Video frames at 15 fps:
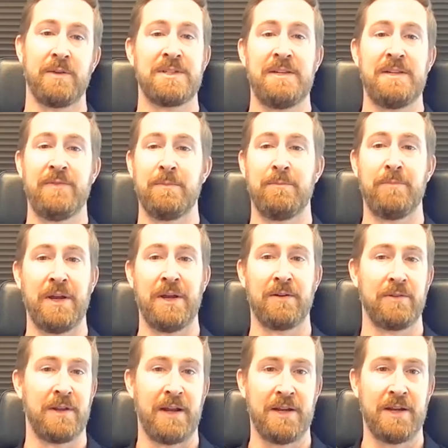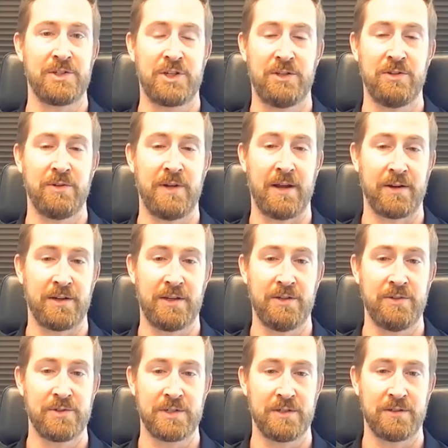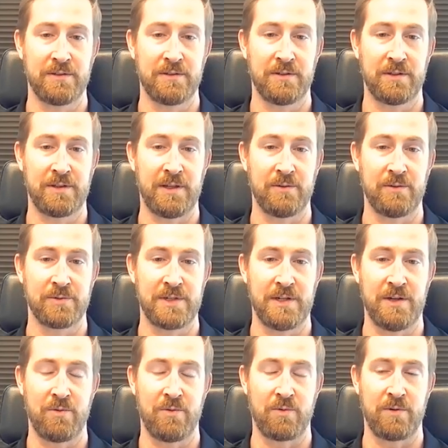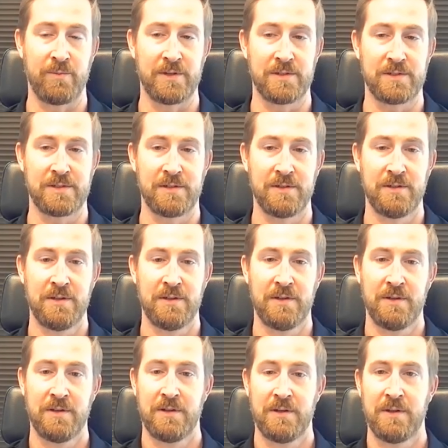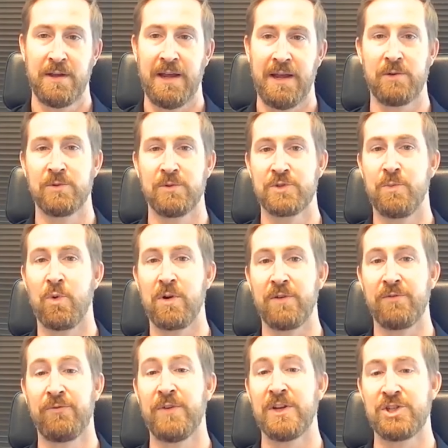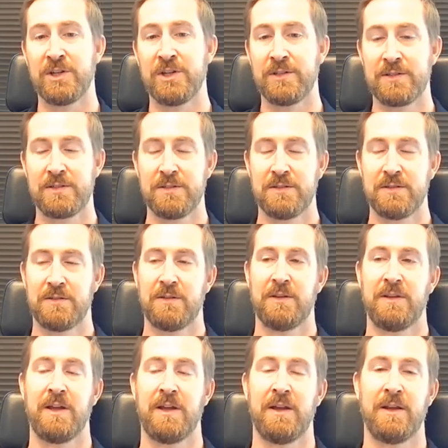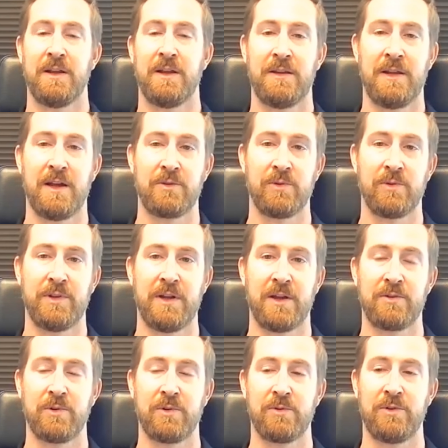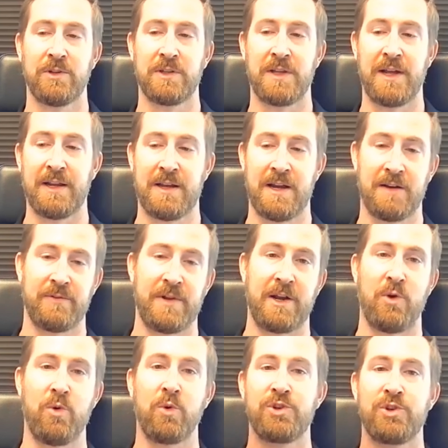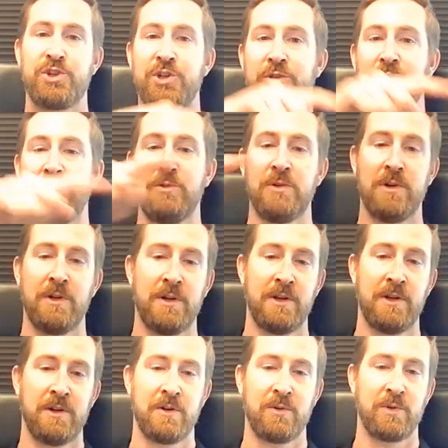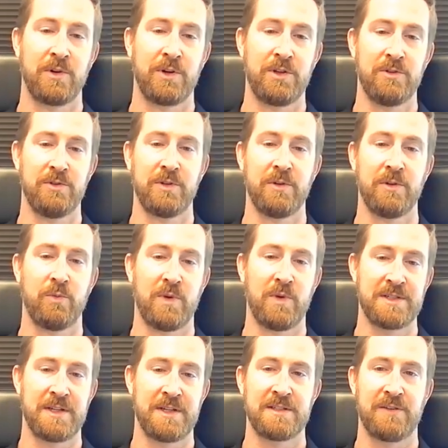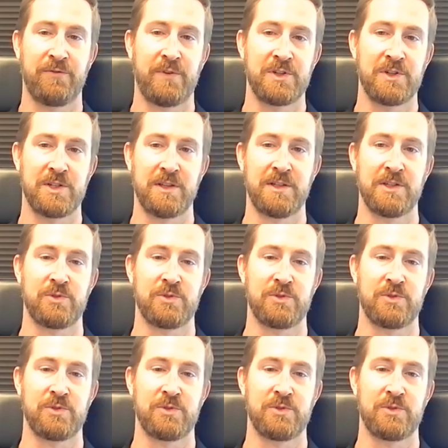It was even bigger than HQ down in Houston. The thing was enormous. And it was more efficient than the other one. The other one would look like kind of like a horseshoe where it wasn't as efficient.